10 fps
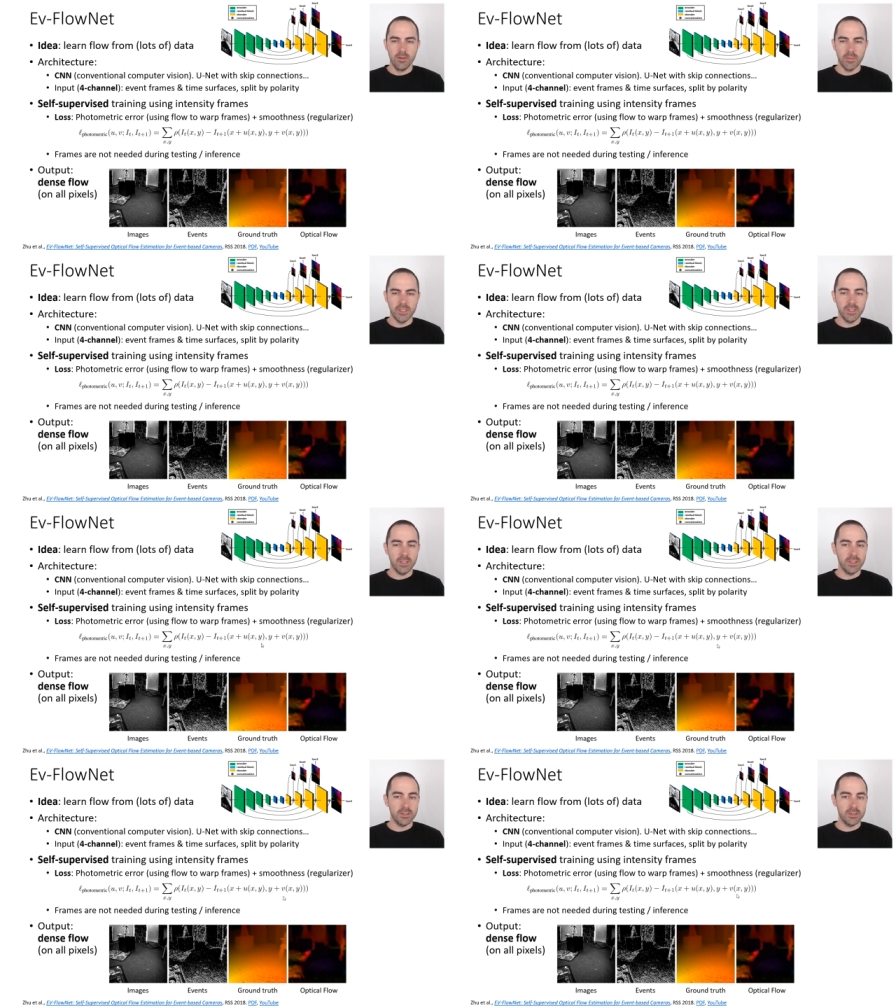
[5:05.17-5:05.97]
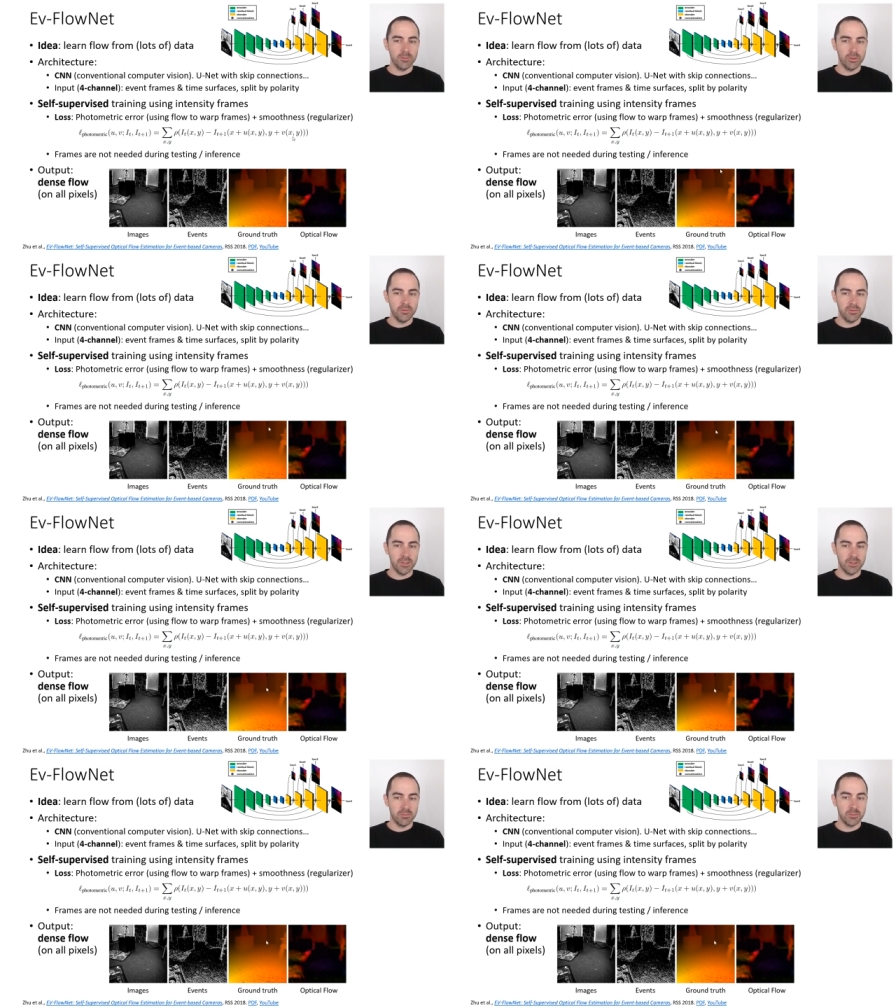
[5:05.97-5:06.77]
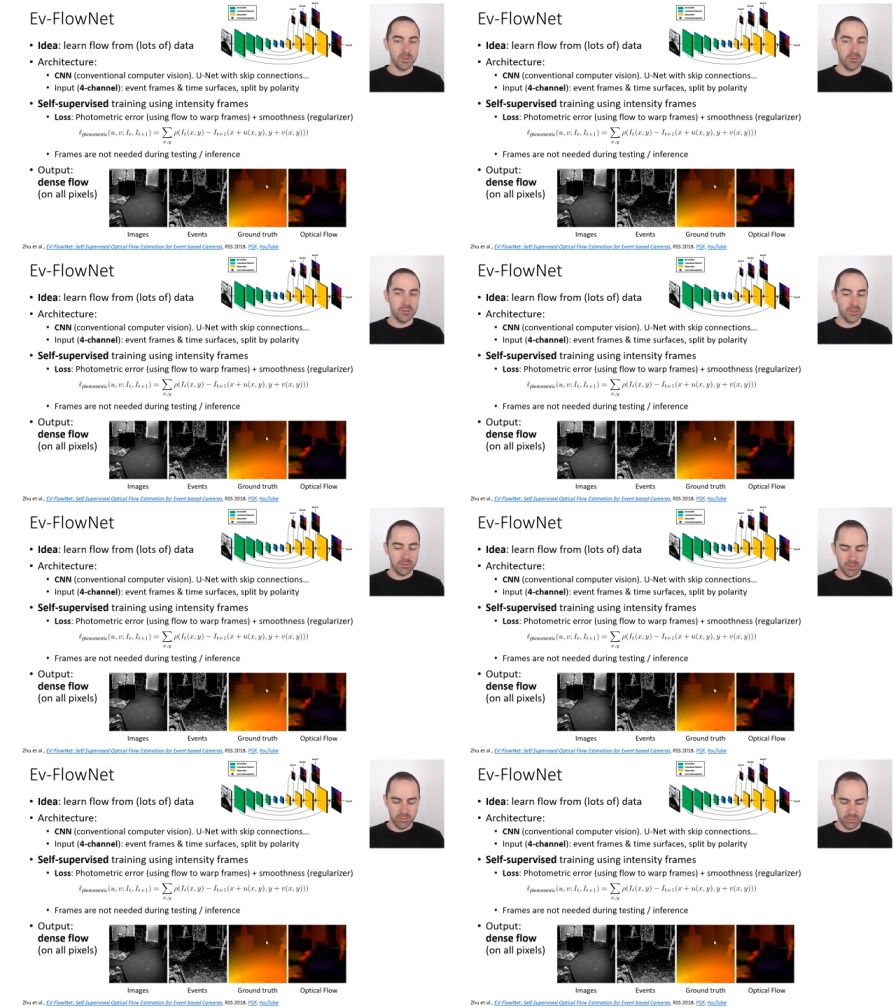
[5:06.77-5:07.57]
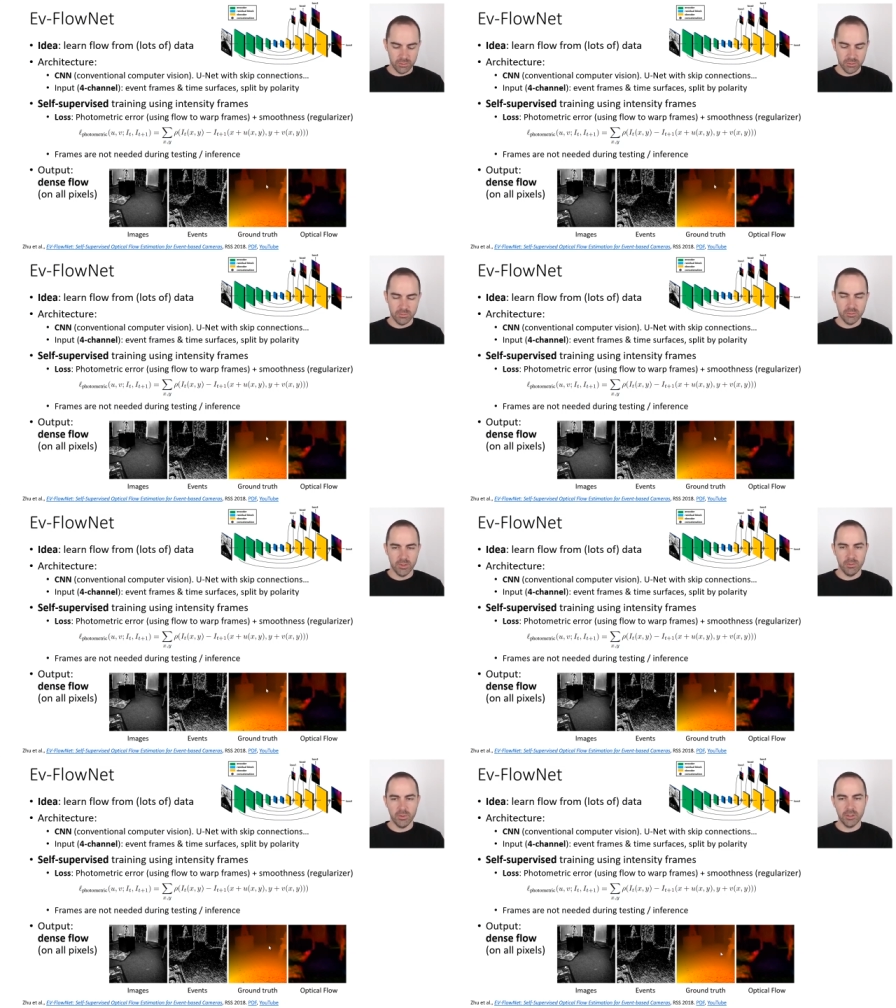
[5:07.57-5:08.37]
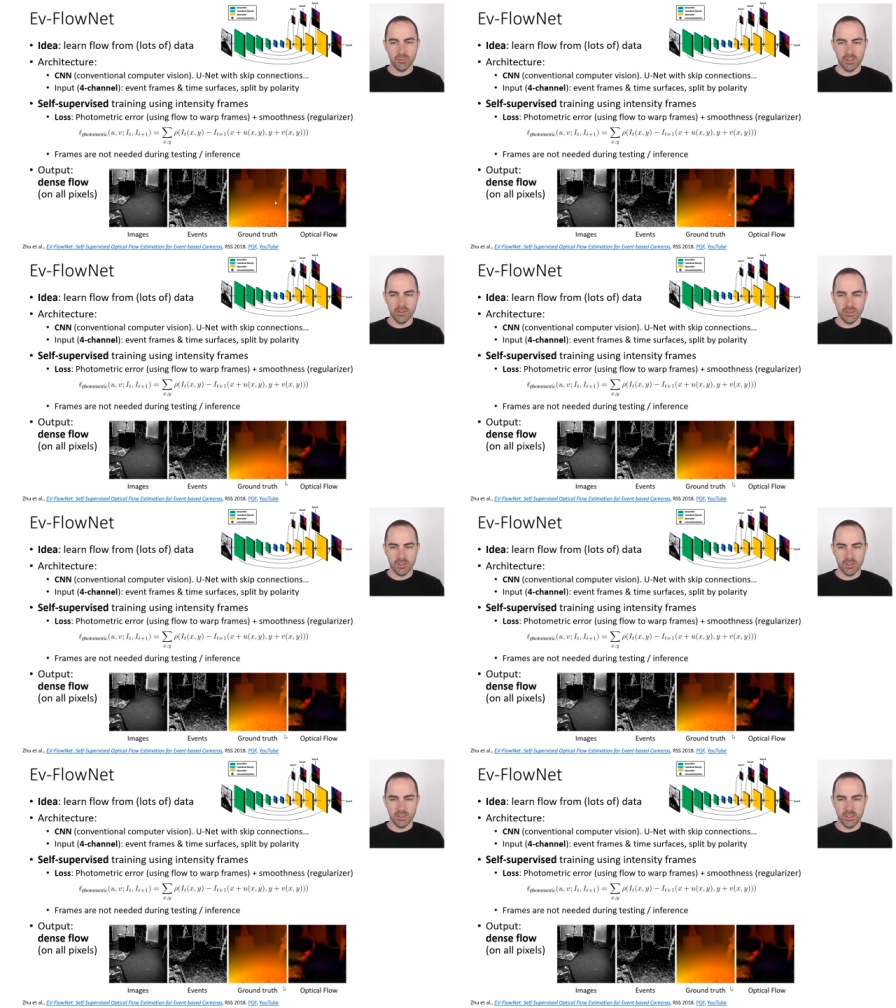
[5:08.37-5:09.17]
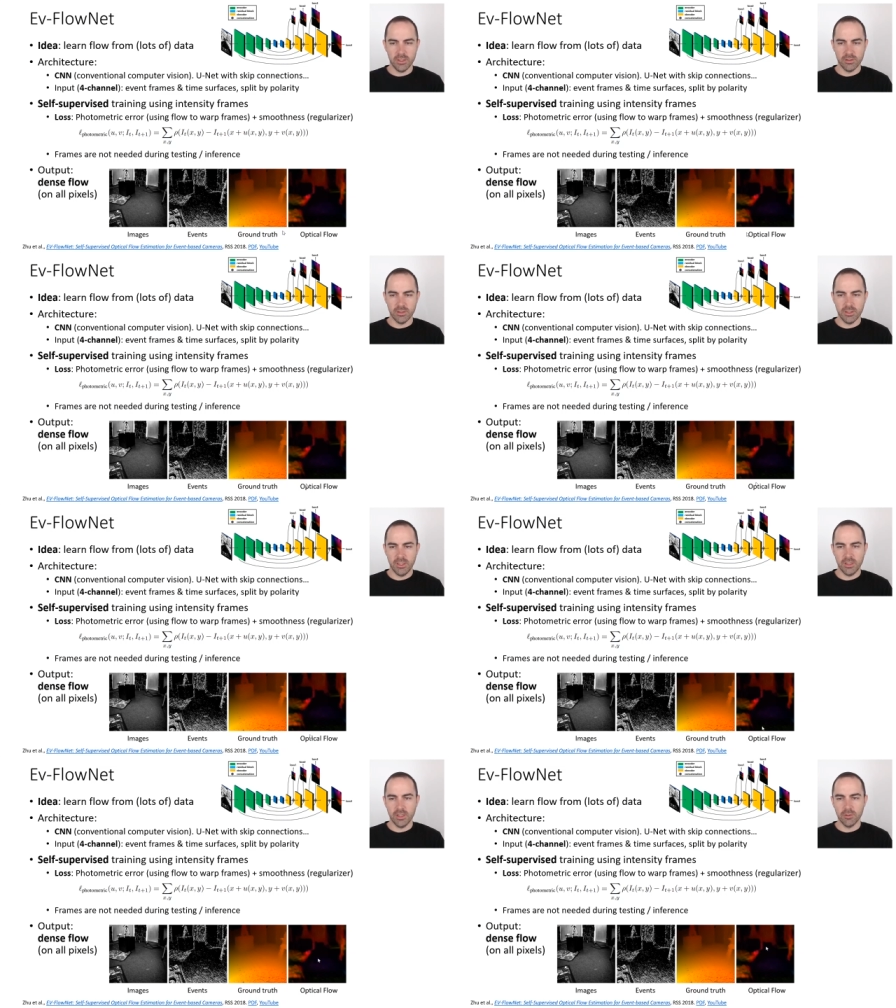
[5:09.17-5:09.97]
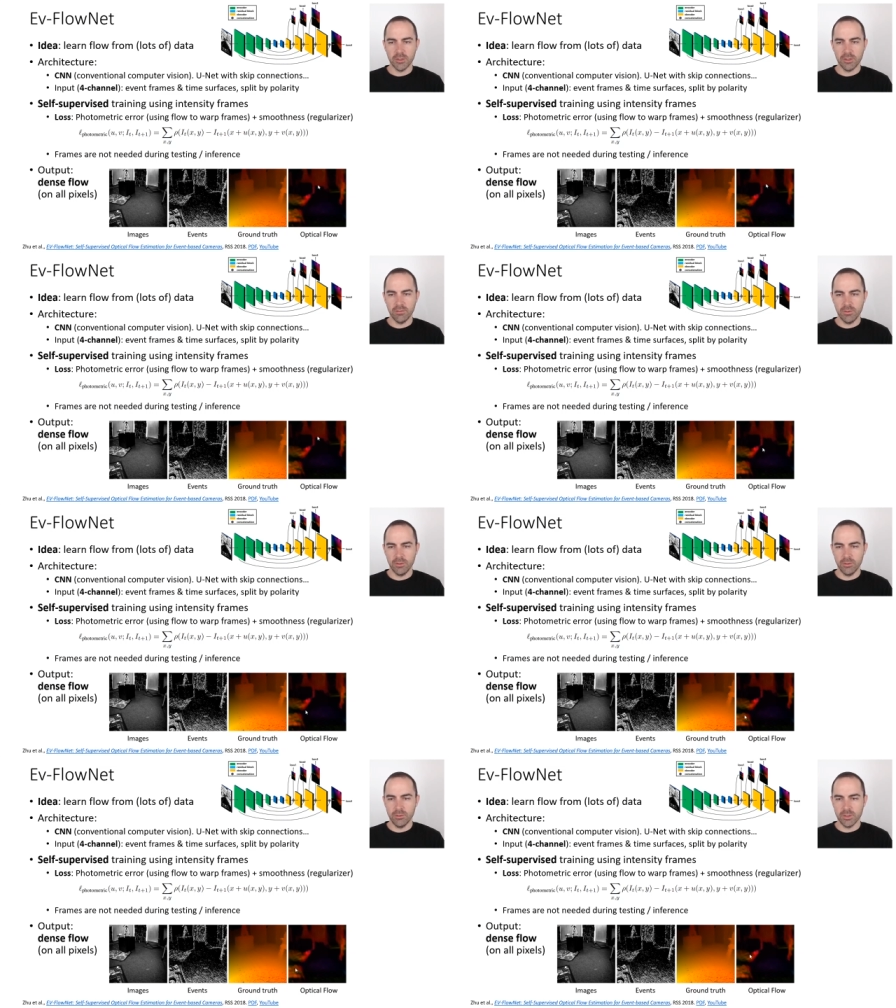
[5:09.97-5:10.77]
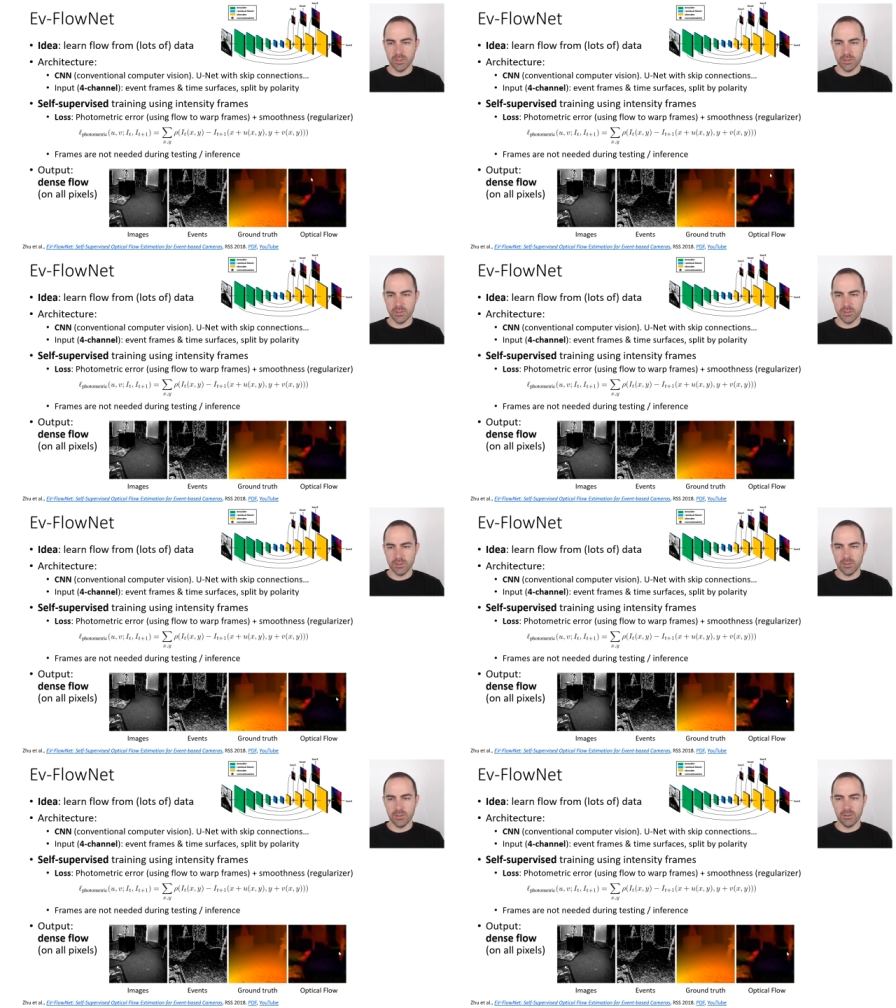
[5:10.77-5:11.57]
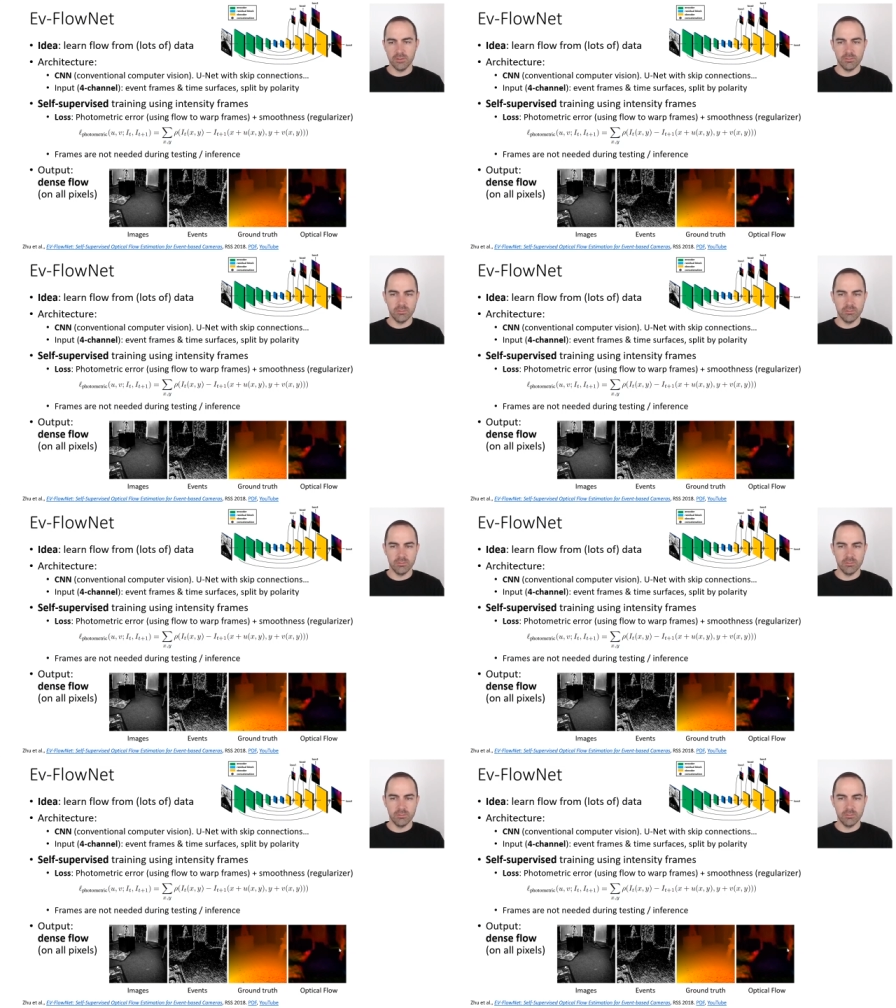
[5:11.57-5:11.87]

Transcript: Basically, it's the motion field, so this ground truth, we, we comment on it later. And the optical flow, it's uh,